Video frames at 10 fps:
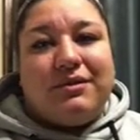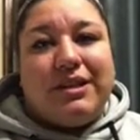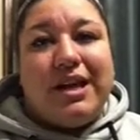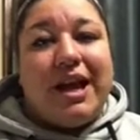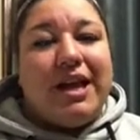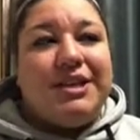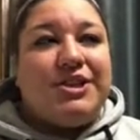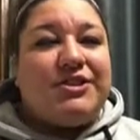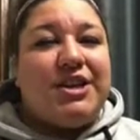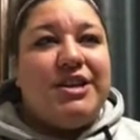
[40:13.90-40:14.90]
Yeah, it's
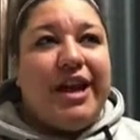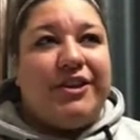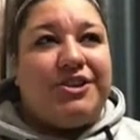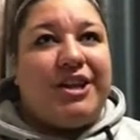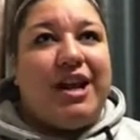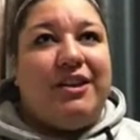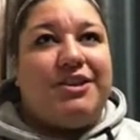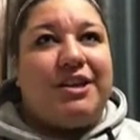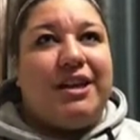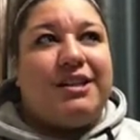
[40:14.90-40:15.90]
just another challenge,
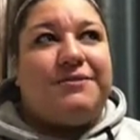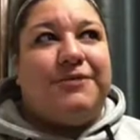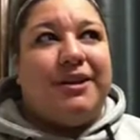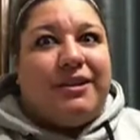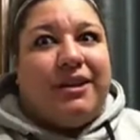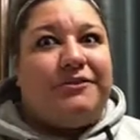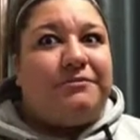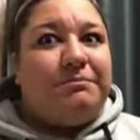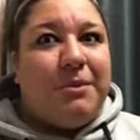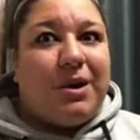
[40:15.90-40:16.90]
and it's fun to lift
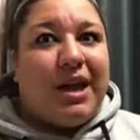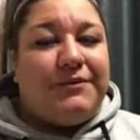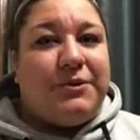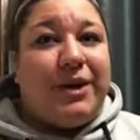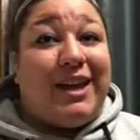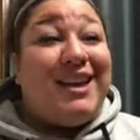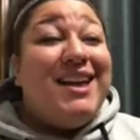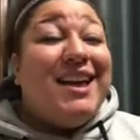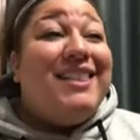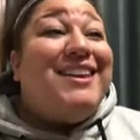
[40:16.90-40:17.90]
more heavy weight.
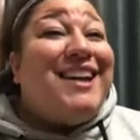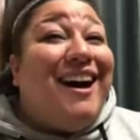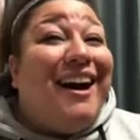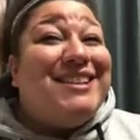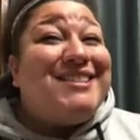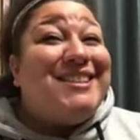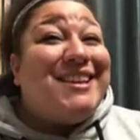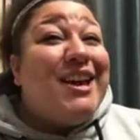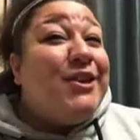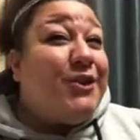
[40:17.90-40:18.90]
And then, honestly,
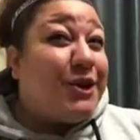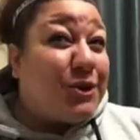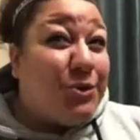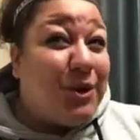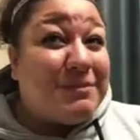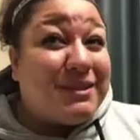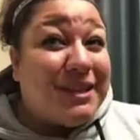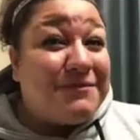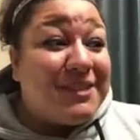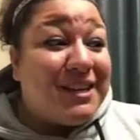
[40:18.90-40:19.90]
the equipped
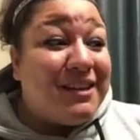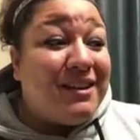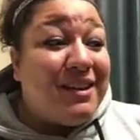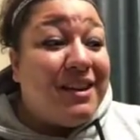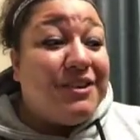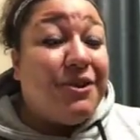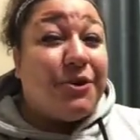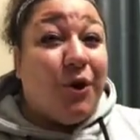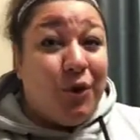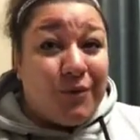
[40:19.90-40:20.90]
lifting,
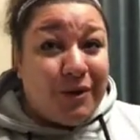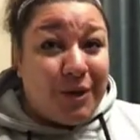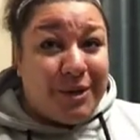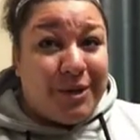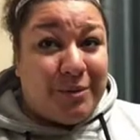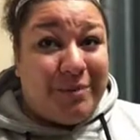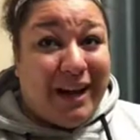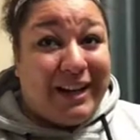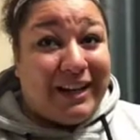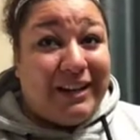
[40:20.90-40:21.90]
you're overloading your
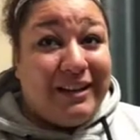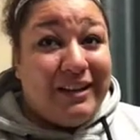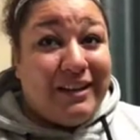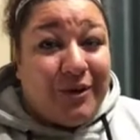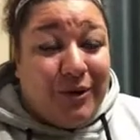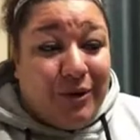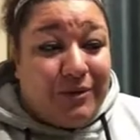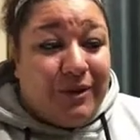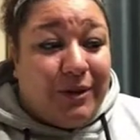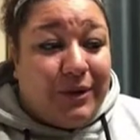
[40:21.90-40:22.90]
body. You're
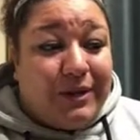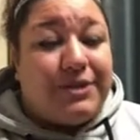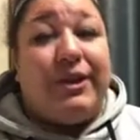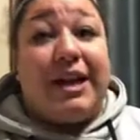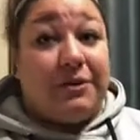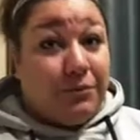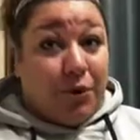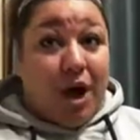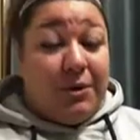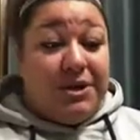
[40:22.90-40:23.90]
overloading. So, like
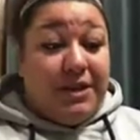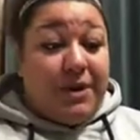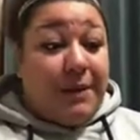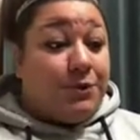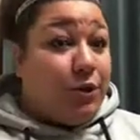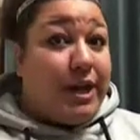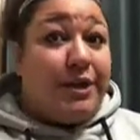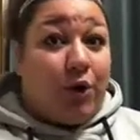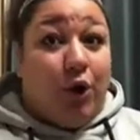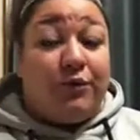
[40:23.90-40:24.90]
raw with knee wraps, okay,
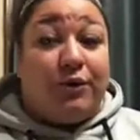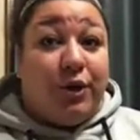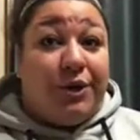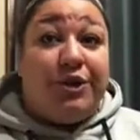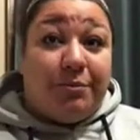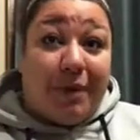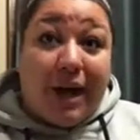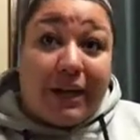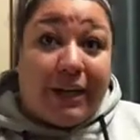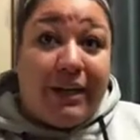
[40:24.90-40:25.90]
you're overloading your
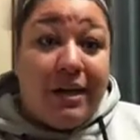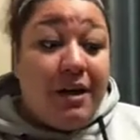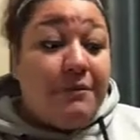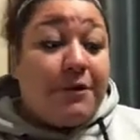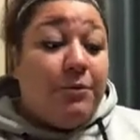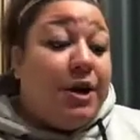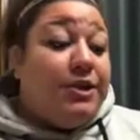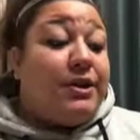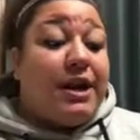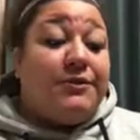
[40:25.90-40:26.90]
body from what you
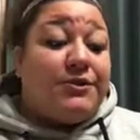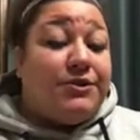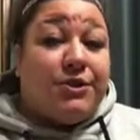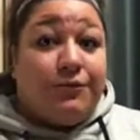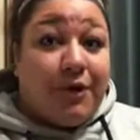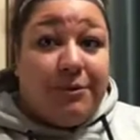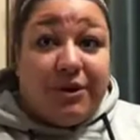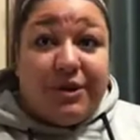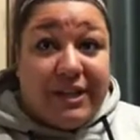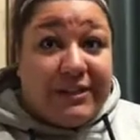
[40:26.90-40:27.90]
can obviously do from
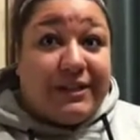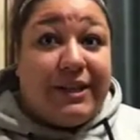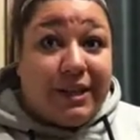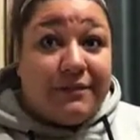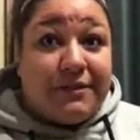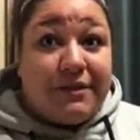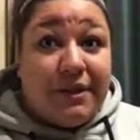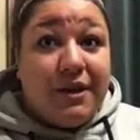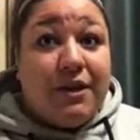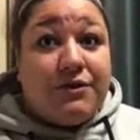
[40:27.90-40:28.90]
your knee sleeves.
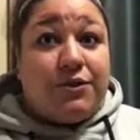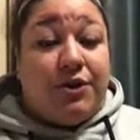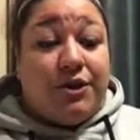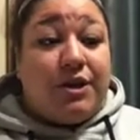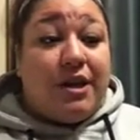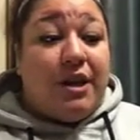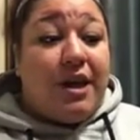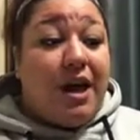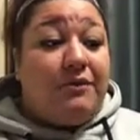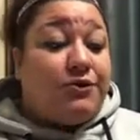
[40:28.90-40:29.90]
So you can
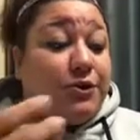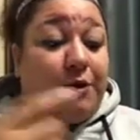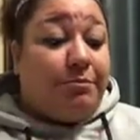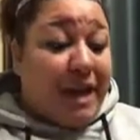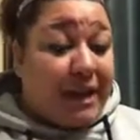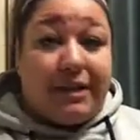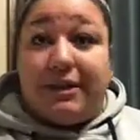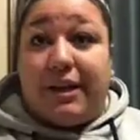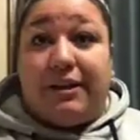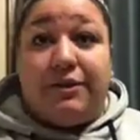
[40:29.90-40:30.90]
have, so your back can
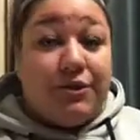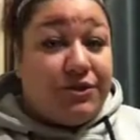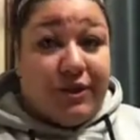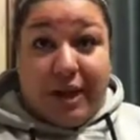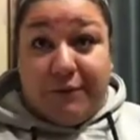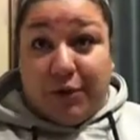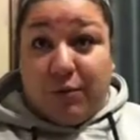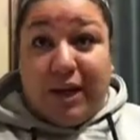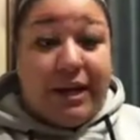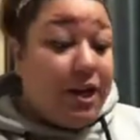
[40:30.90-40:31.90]
get used to the heavier
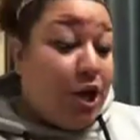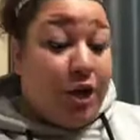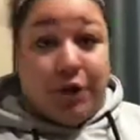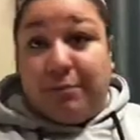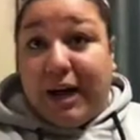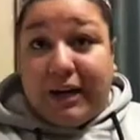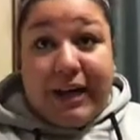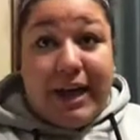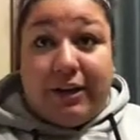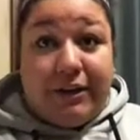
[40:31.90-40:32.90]
weight, your body
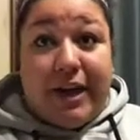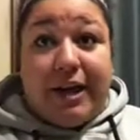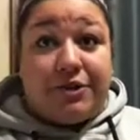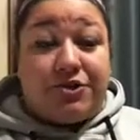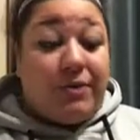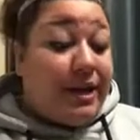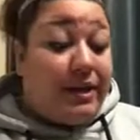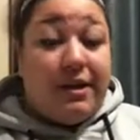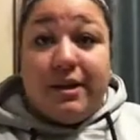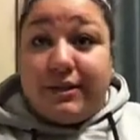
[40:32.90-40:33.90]
handling that extra weight.
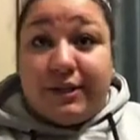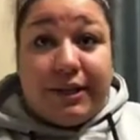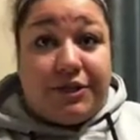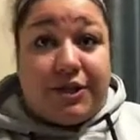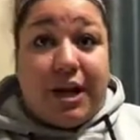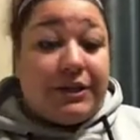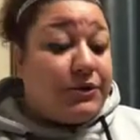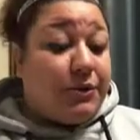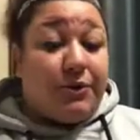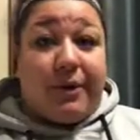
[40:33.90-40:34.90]

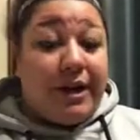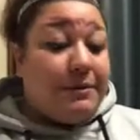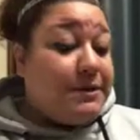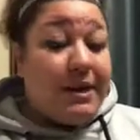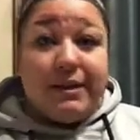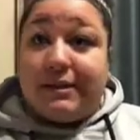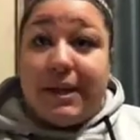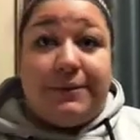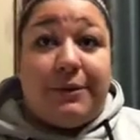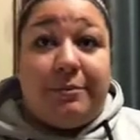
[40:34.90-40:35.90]
Slingshots or the rams,
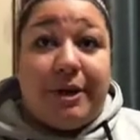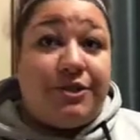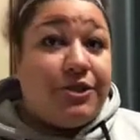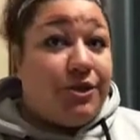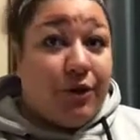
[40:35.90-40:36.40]
same thing with the benches. You're